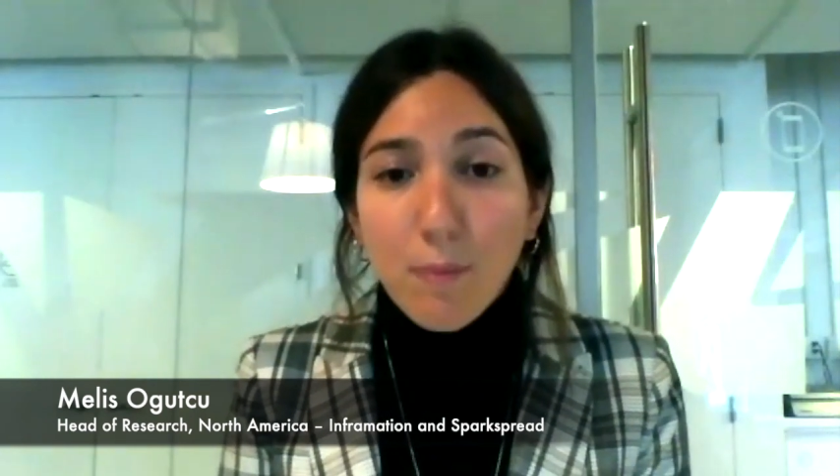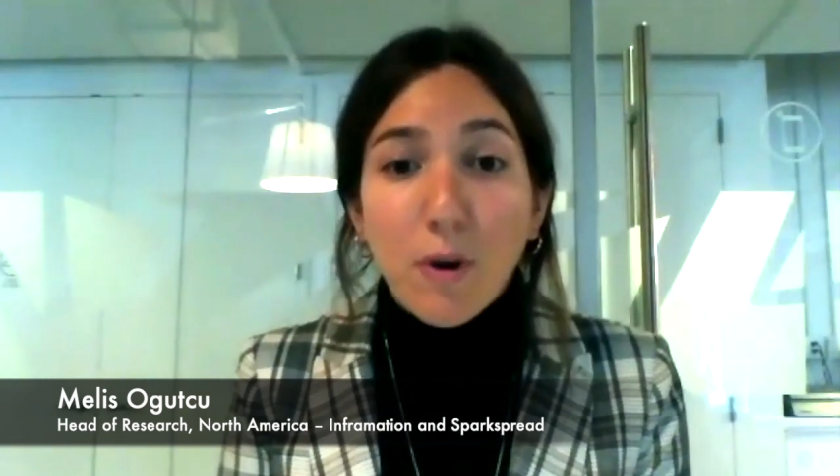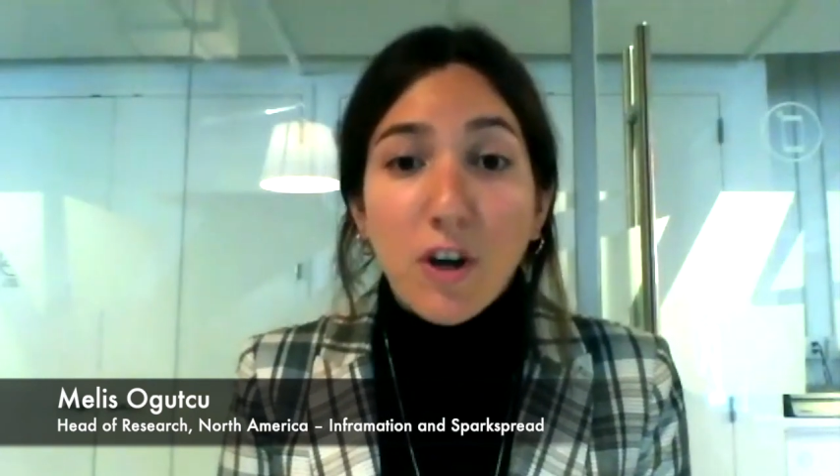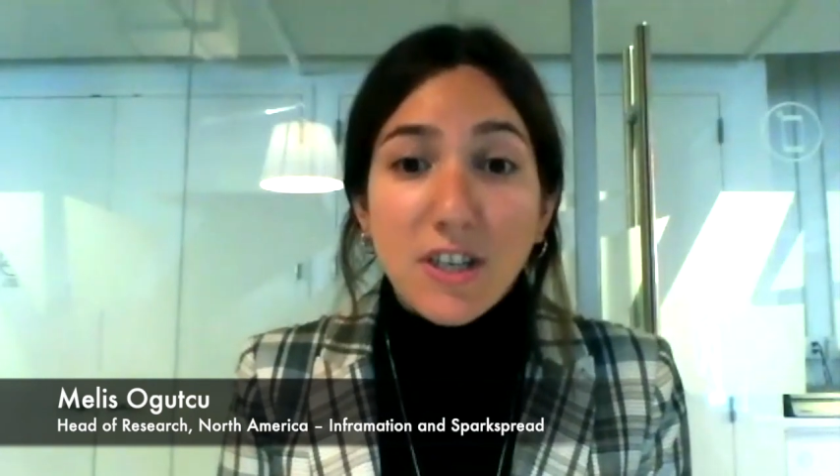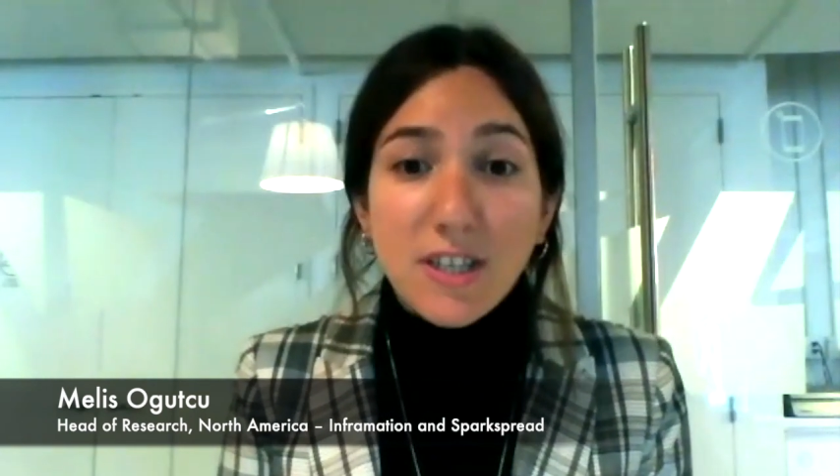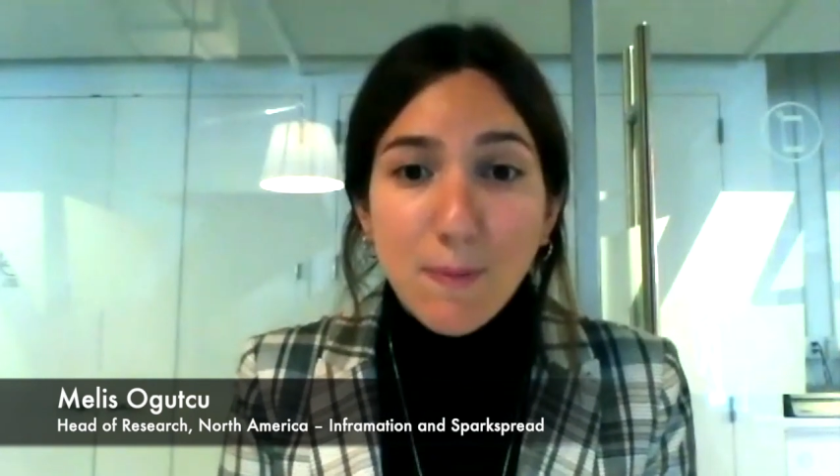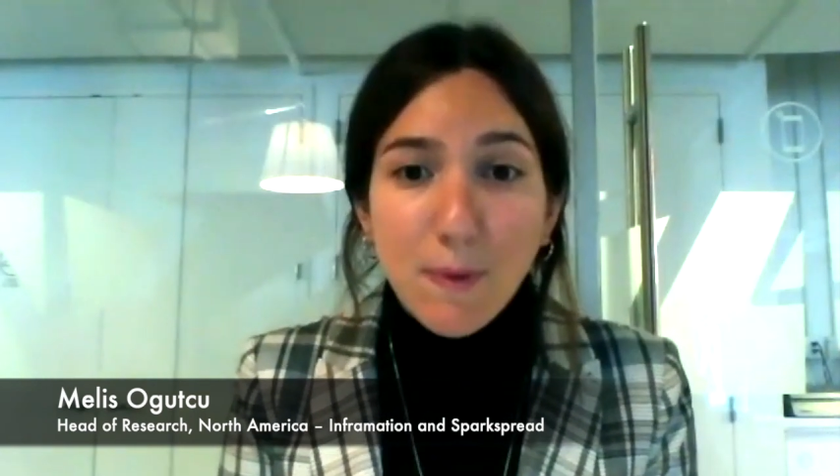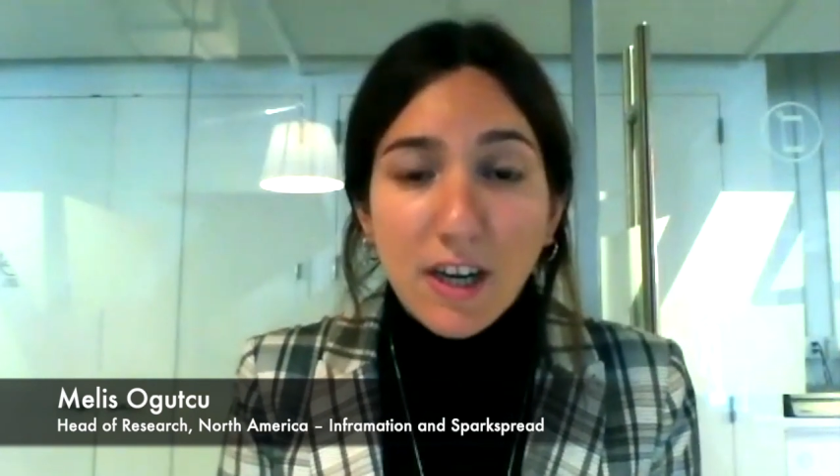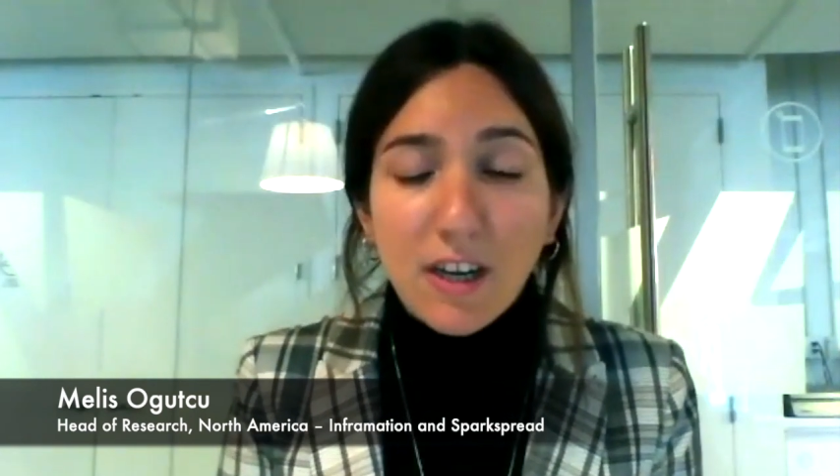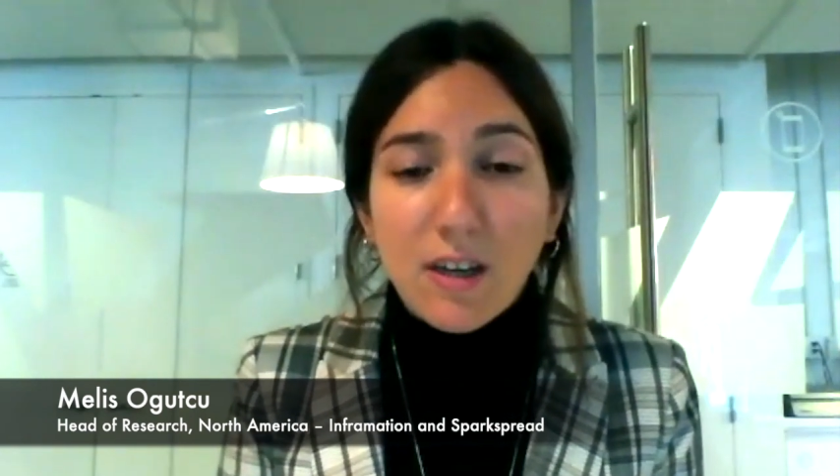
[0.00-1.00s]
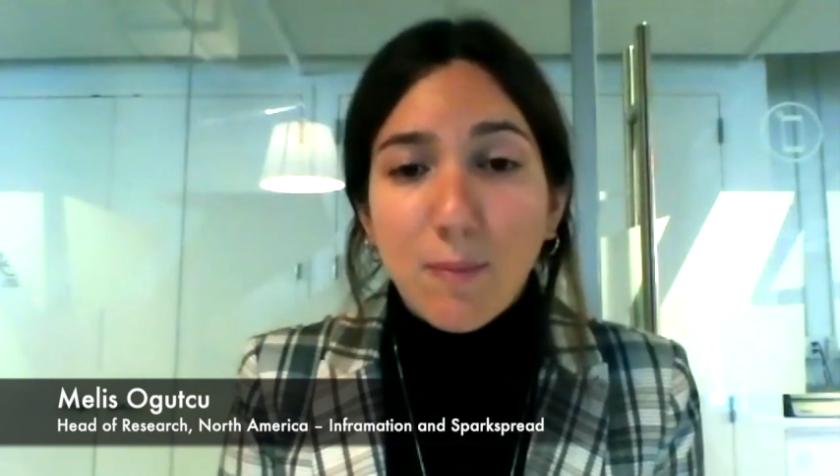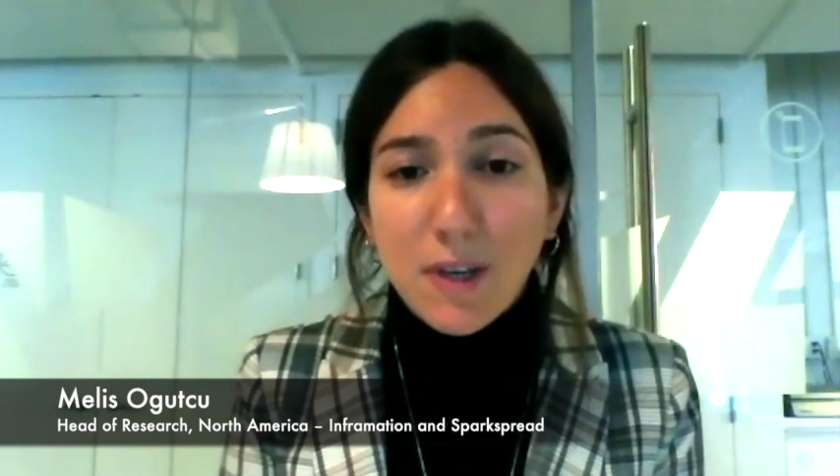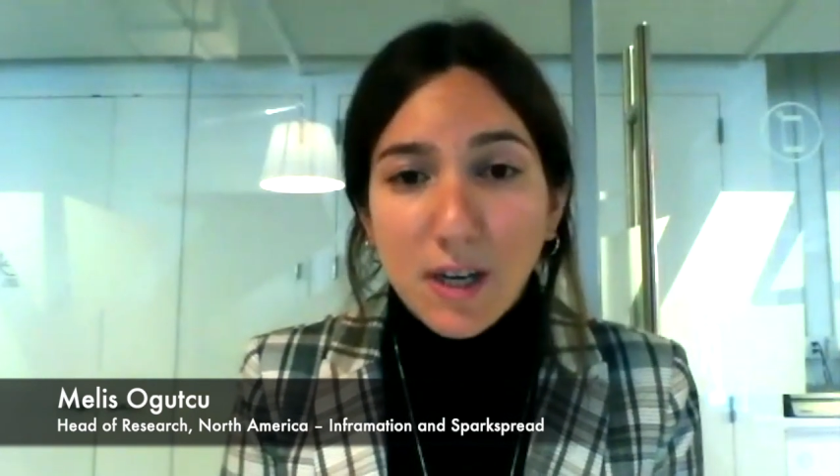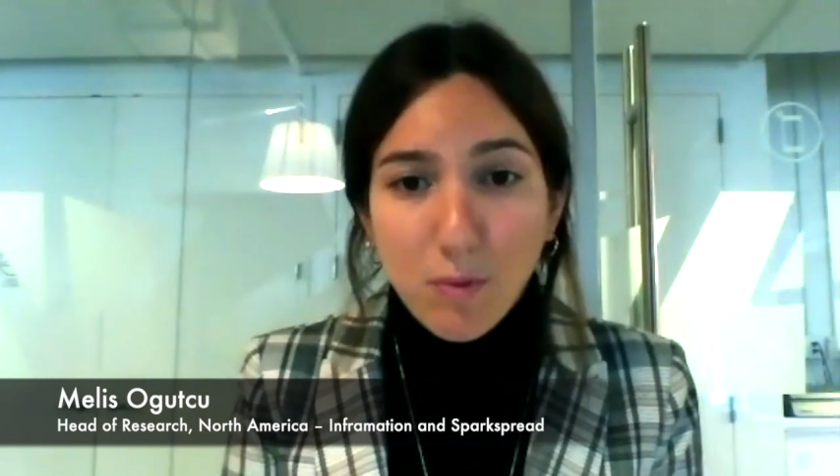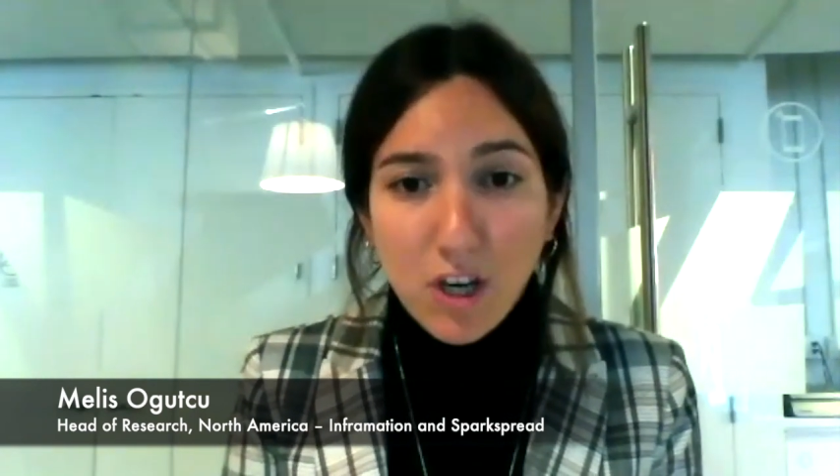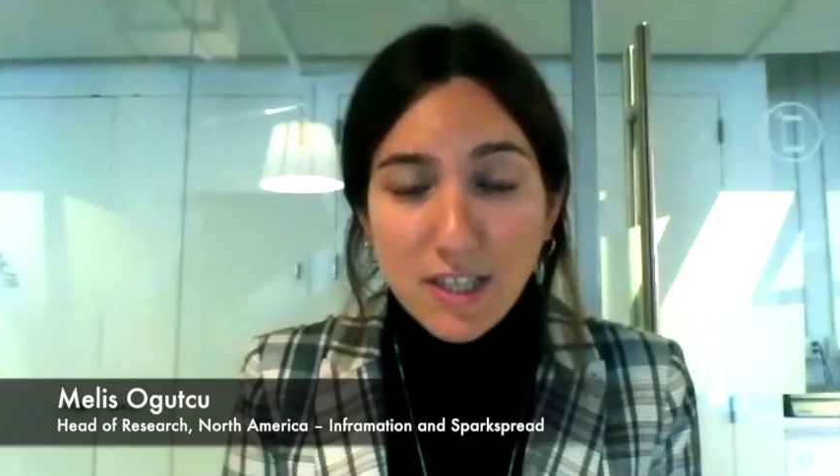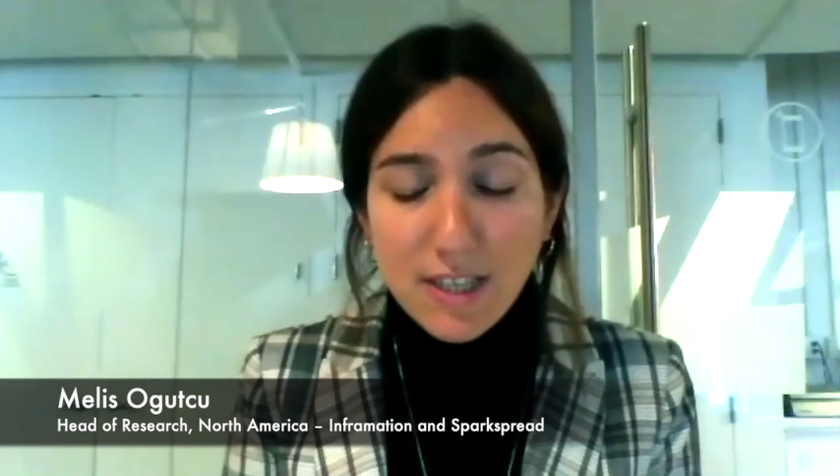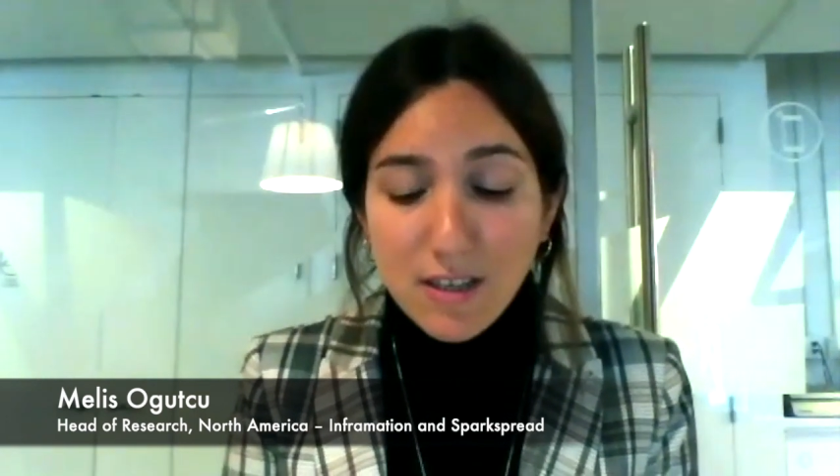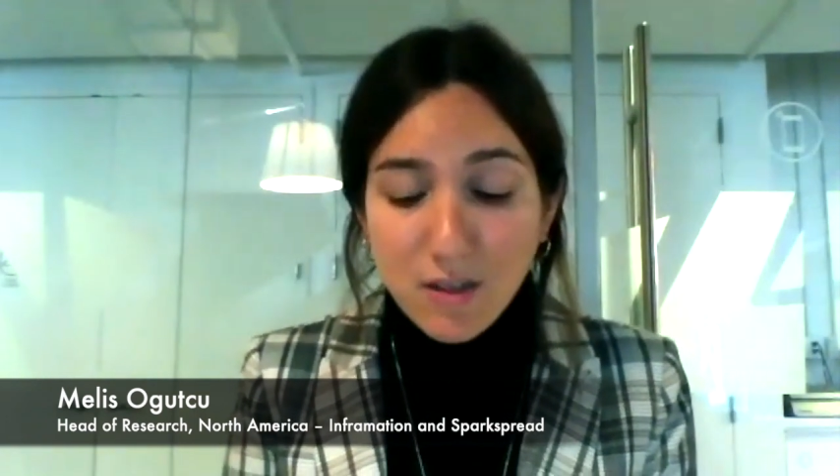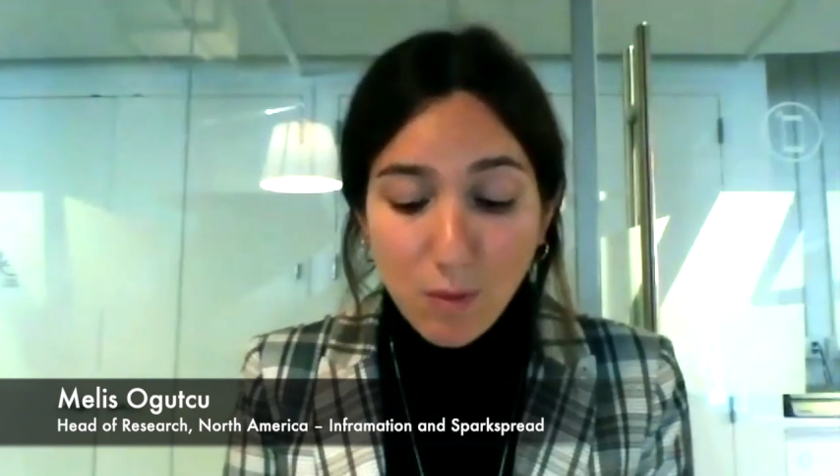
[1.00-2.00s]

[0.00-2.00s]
participating in a bidding process.